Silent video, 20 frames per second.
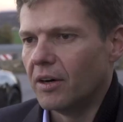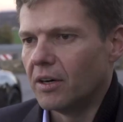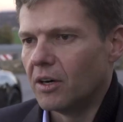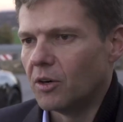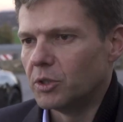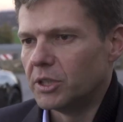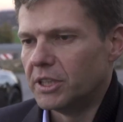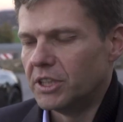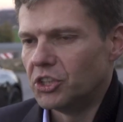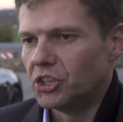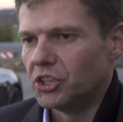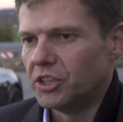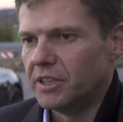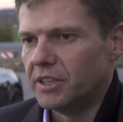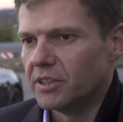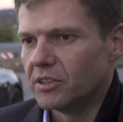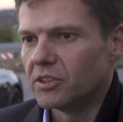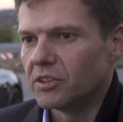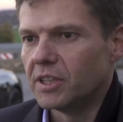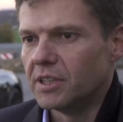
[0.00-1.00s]
Our
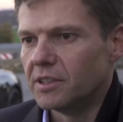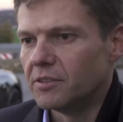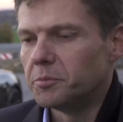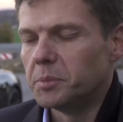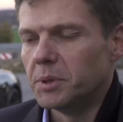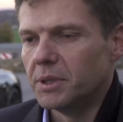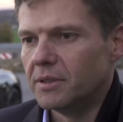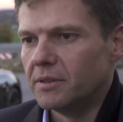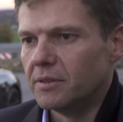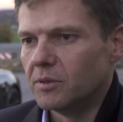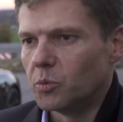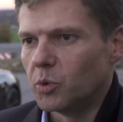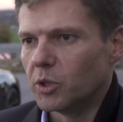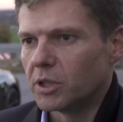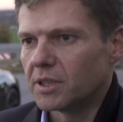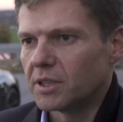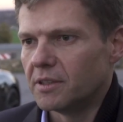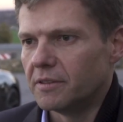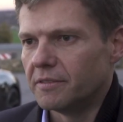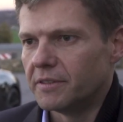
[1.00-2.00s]
engineers, they've been
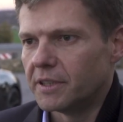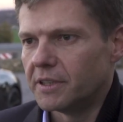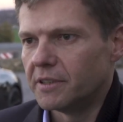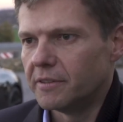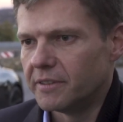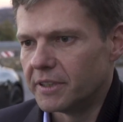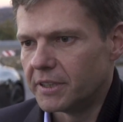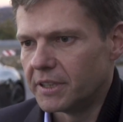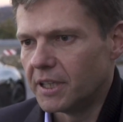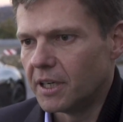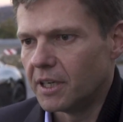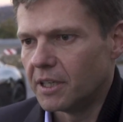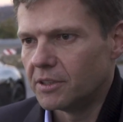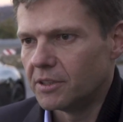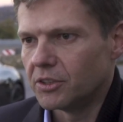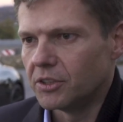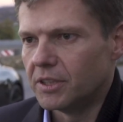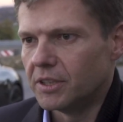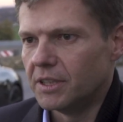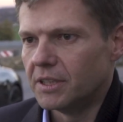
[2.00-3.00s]
working very, very
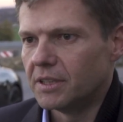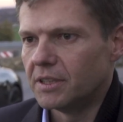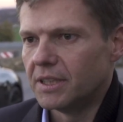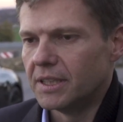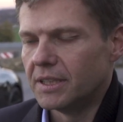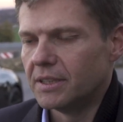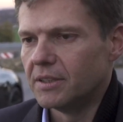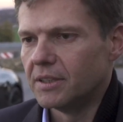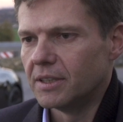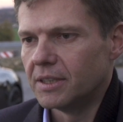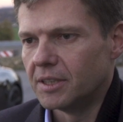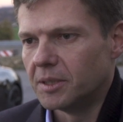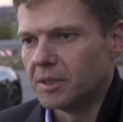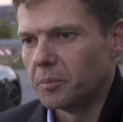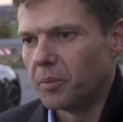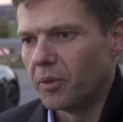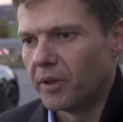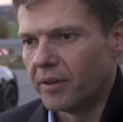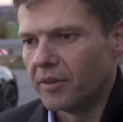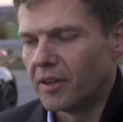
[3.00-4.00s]
hard on it, and
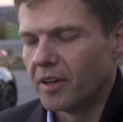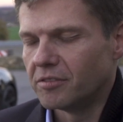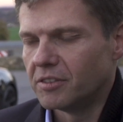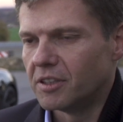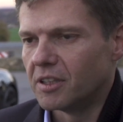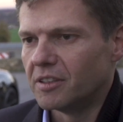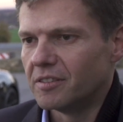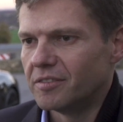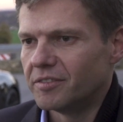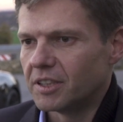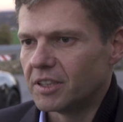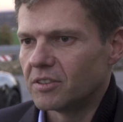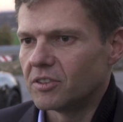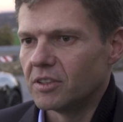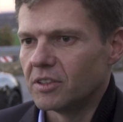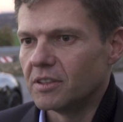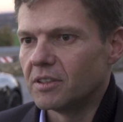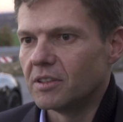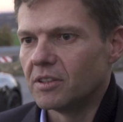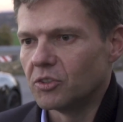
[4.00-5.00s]
they definitely fixed
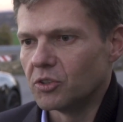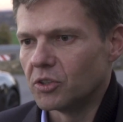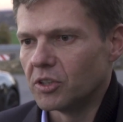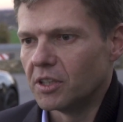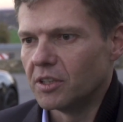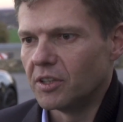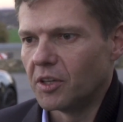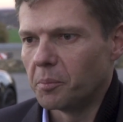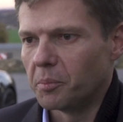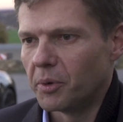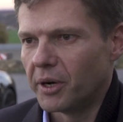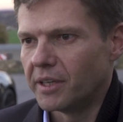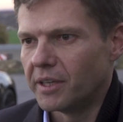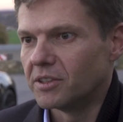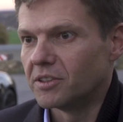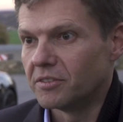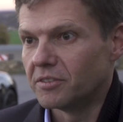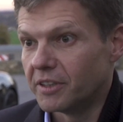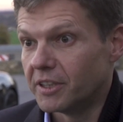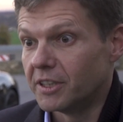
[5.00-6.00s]
it. So the brake
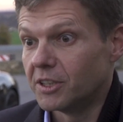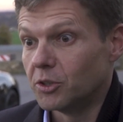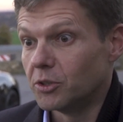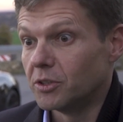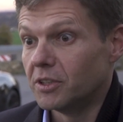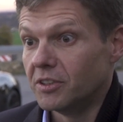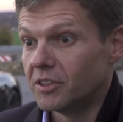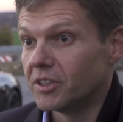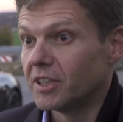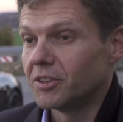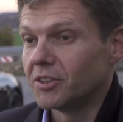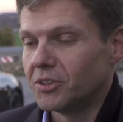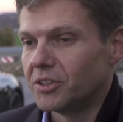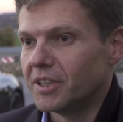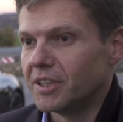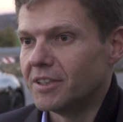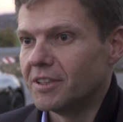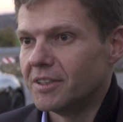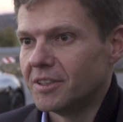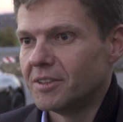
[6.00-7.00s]
is very good, he said
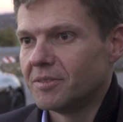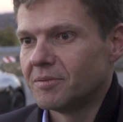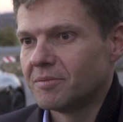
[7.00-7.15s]
today.